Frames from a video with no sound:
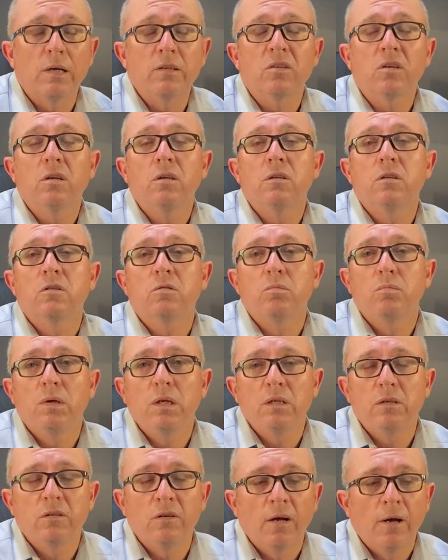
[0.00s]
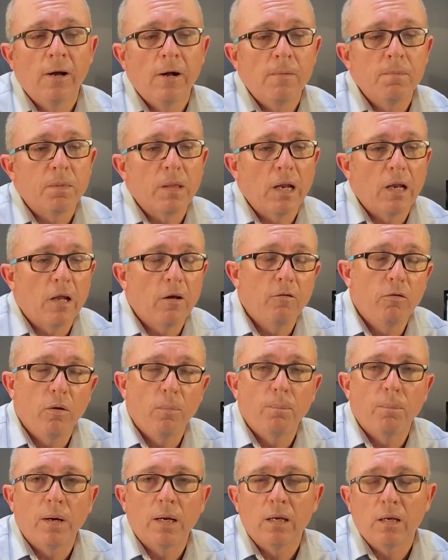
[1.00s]
So it basically just means
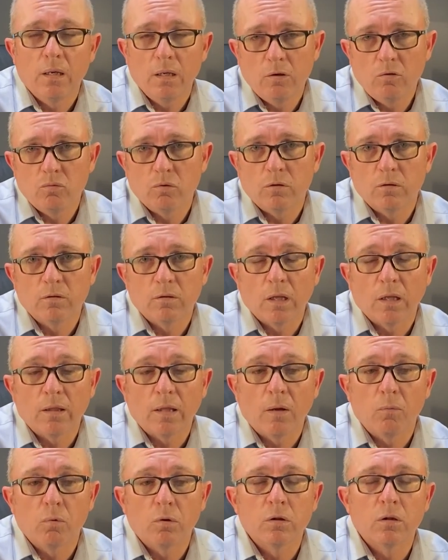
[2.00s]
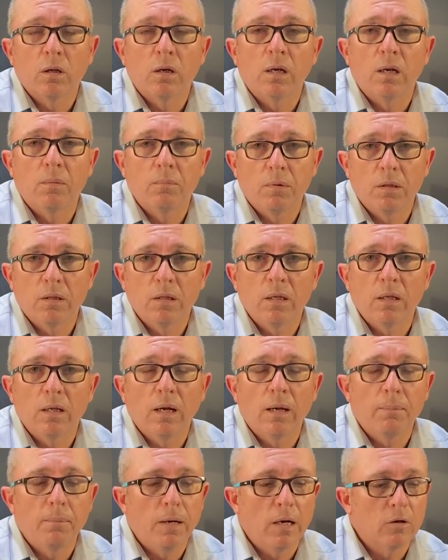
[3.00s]
that if you pay interest that they want to
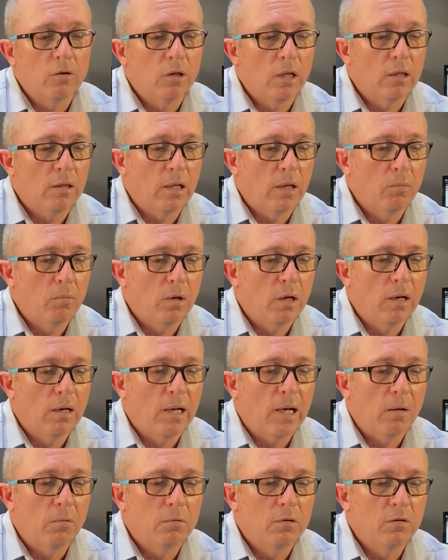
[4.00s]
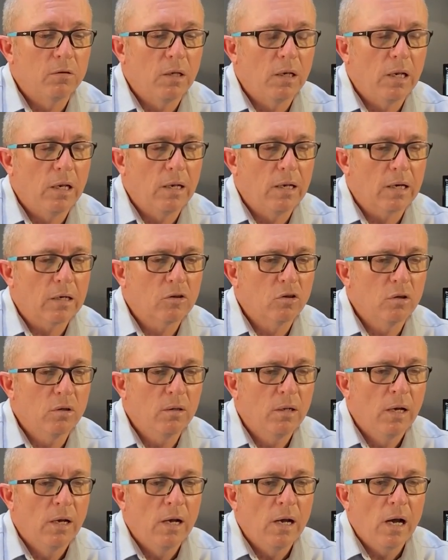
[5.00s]
limit the amount that they will allow us the
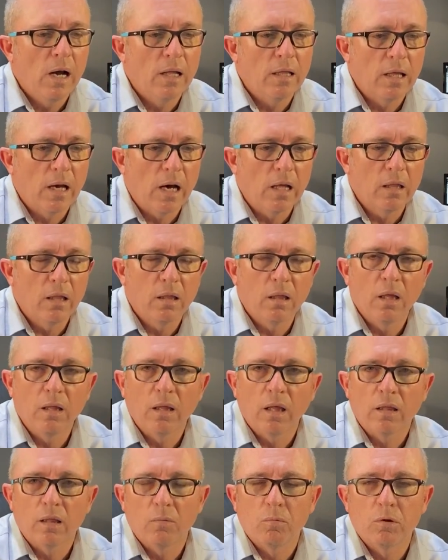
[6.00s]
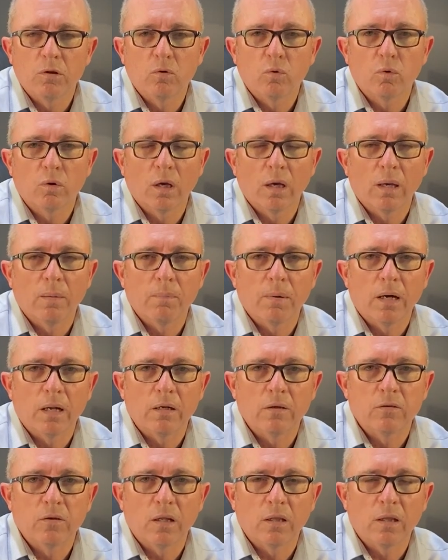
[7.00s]
deduction and the other thing that they were
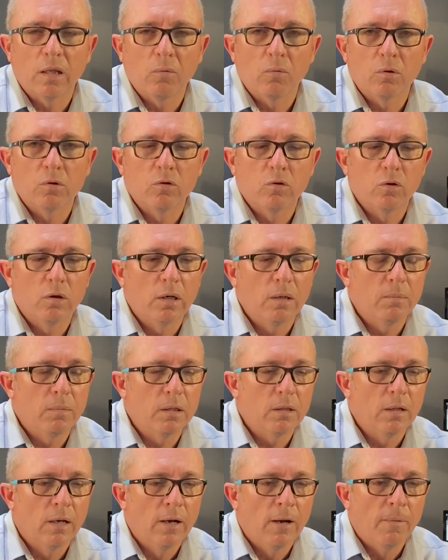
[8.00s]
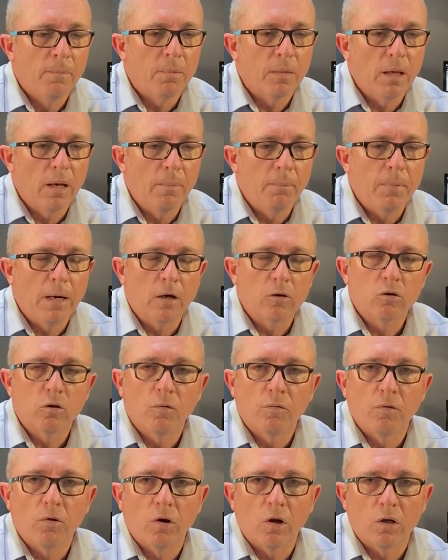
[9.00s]
talking about is that they want to limit the
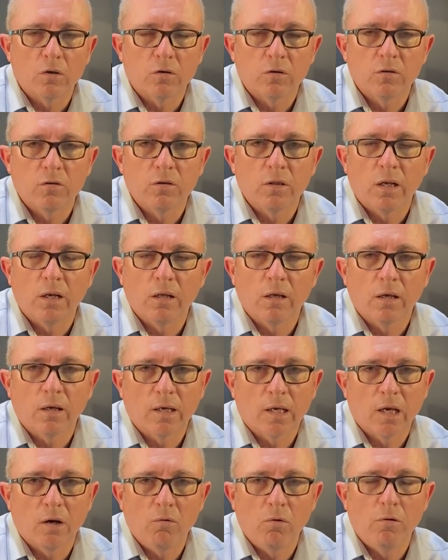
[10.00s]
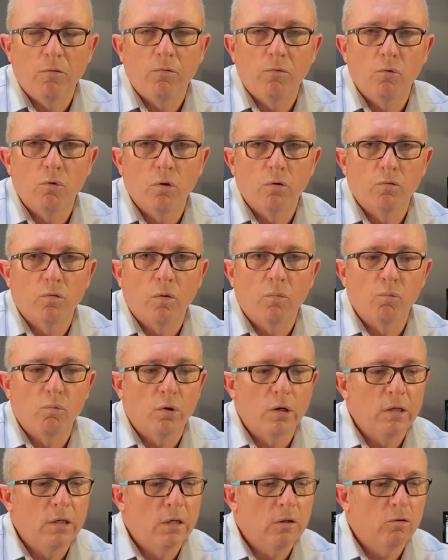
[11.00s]
amount of losses that you can carry forward
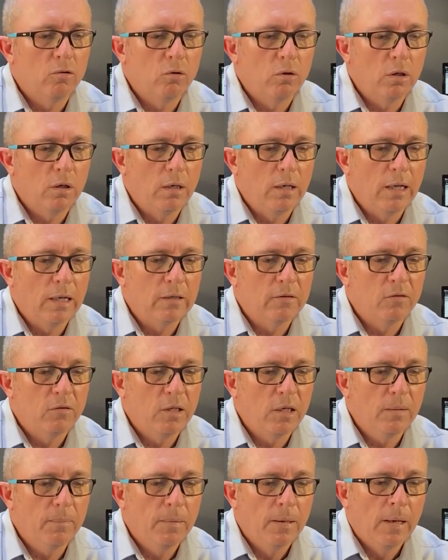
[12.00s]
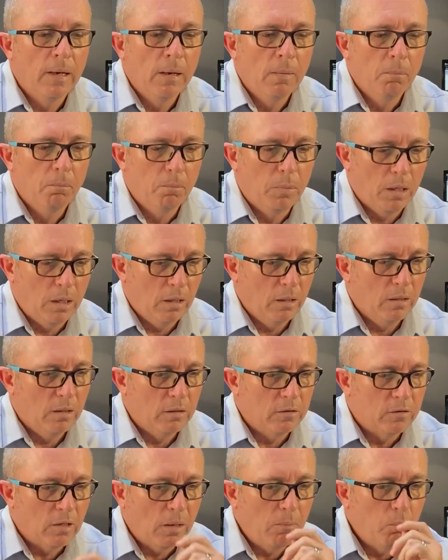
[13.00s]
from one year to next year
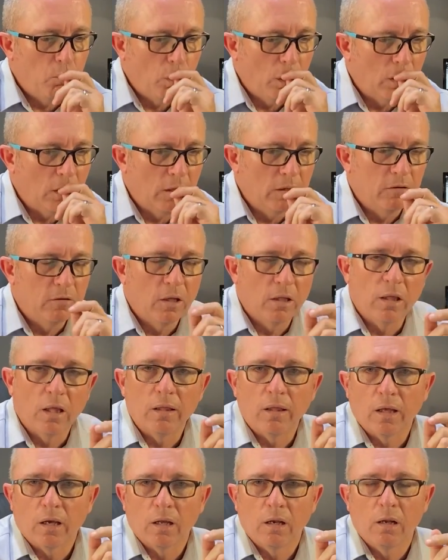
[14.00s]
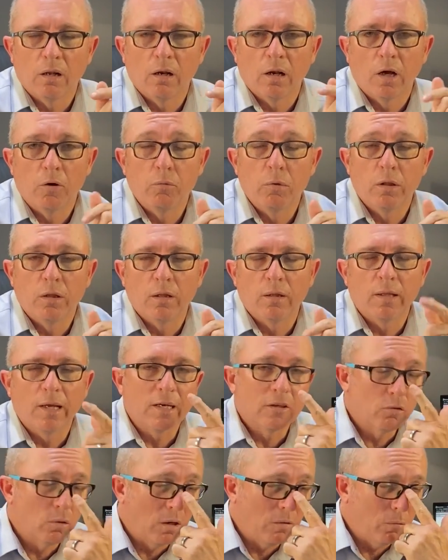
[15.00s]
but in the same breath they said that they're going to lower
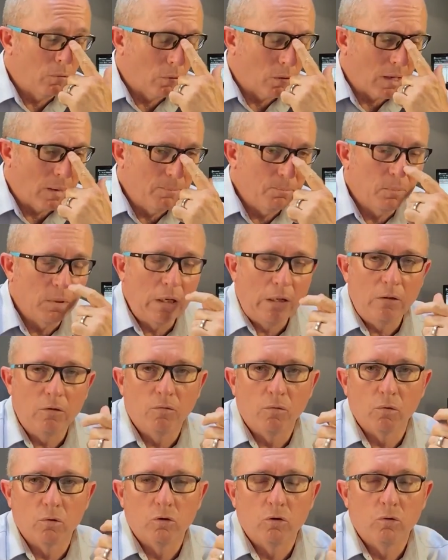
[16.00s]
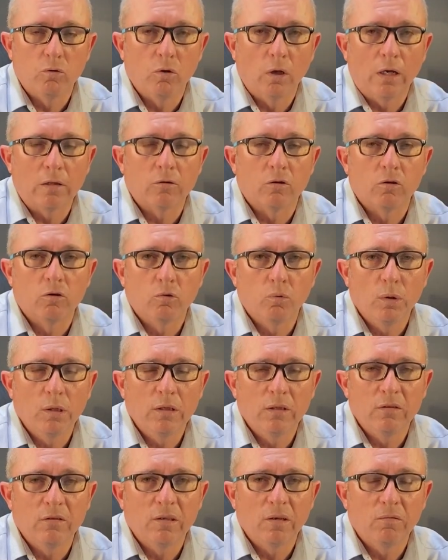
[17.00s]
the tax rate for companies for down to
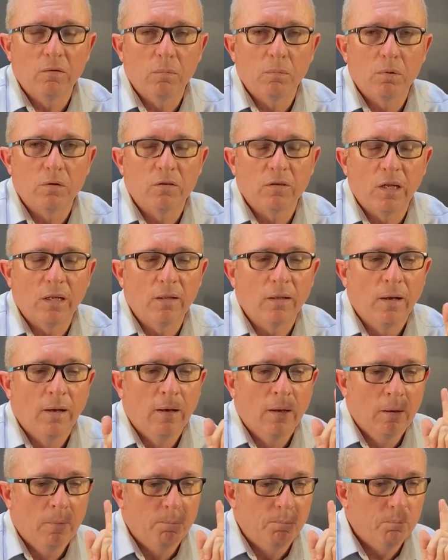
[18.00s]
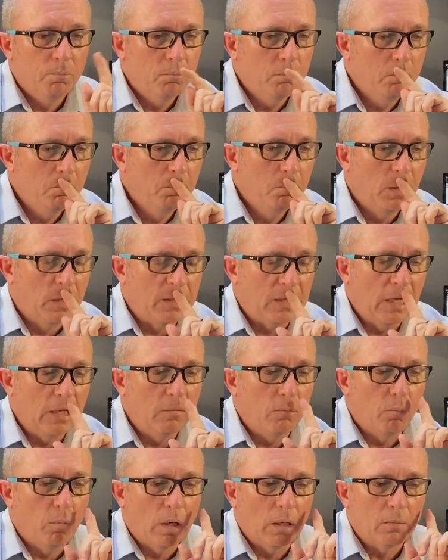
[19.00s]
27 percent
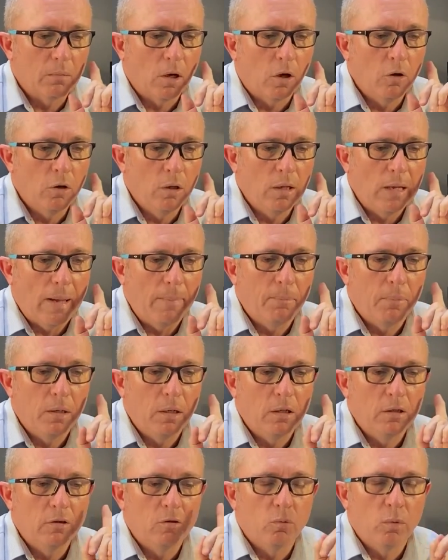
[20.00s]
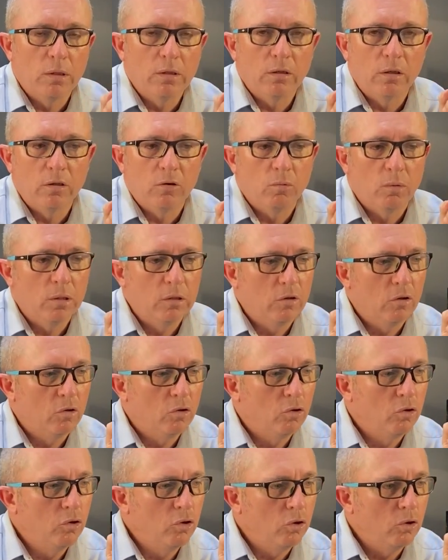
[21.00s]
but that might only happen in
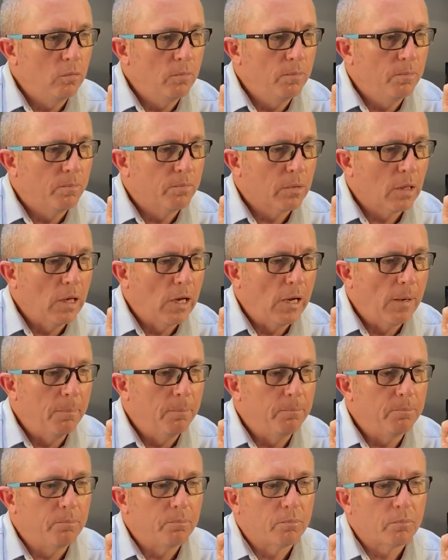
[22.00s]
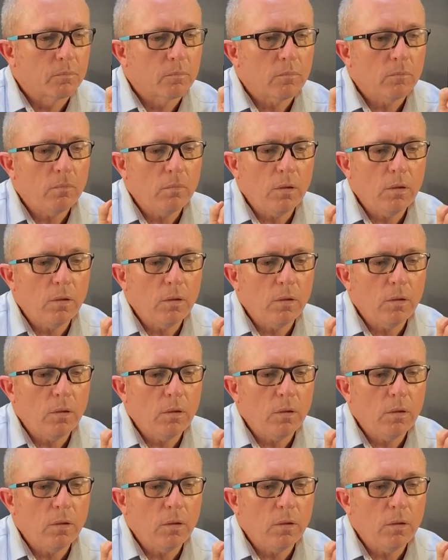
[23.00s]
2022 um,